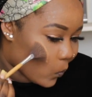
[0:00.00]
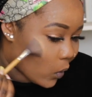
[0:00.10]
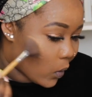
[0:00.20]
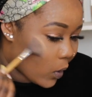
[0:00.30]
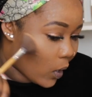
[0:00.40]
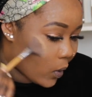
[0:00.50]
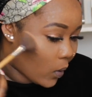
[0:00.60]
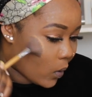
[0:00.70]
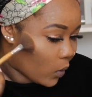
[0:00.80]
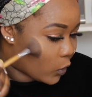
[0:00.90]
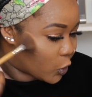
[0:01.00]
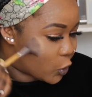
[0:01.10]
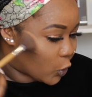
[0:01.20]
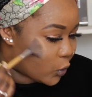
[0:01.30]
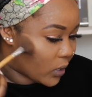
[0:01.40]
and then
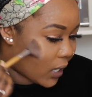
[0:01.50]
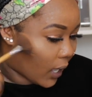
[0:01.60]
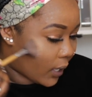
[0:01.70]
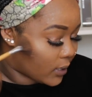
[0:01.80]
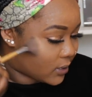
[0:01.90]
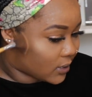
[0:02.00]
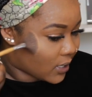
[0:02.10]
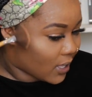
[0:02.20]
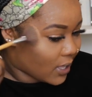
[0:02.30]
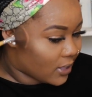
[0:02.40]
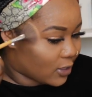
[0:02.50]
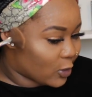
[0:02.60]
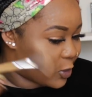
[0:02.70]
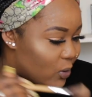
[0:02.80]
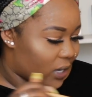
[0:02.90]
show you guys
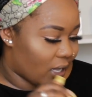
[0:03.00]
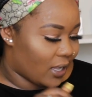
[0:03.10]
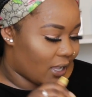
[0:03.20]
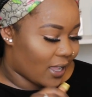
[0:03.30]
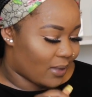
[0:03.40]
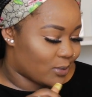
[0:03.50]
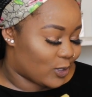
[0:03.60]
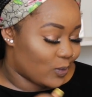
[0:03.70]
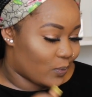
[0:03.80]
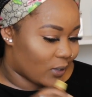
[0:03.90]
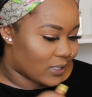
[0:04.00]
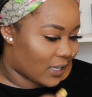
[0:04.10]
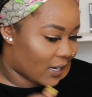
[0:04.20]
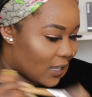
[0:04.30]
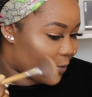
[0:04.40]
the goodie. I'm super
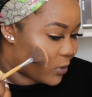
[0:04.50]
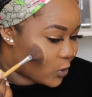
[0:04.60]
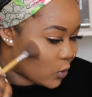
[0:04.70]
excited. I can't wait